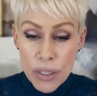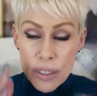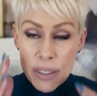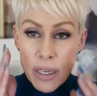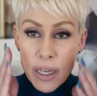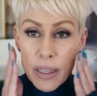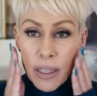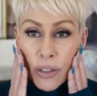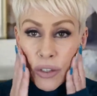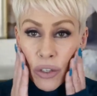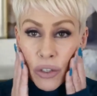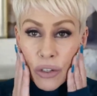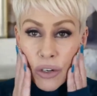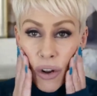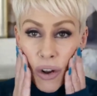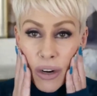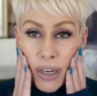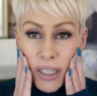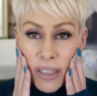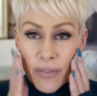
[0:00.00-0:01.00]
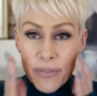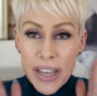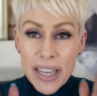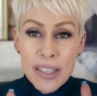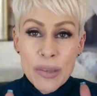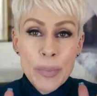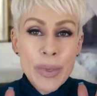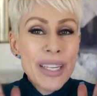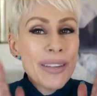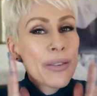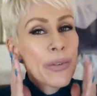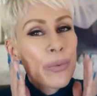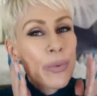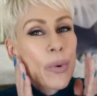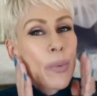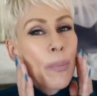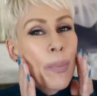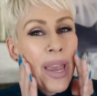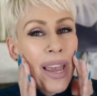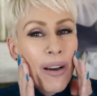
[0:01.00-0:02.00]
he's got the dirt on his face, but he's a
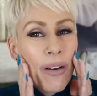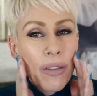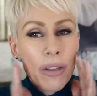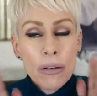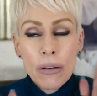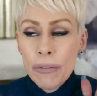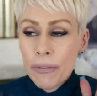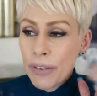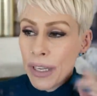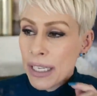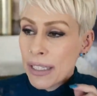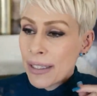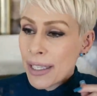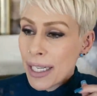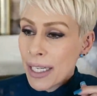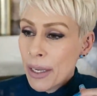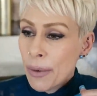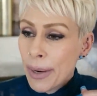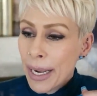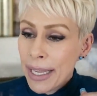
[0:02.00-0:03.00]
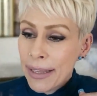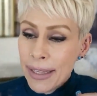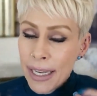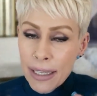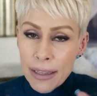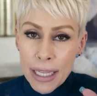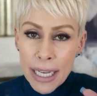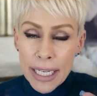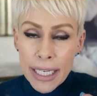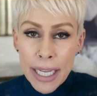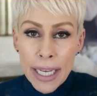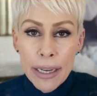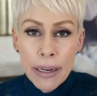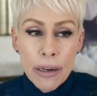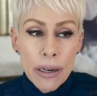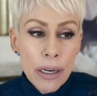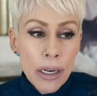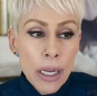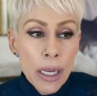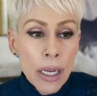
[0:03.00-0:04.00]
real pale little face anyway, and that light
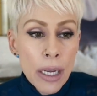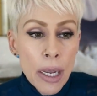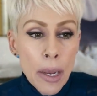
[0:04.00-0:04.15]
hair.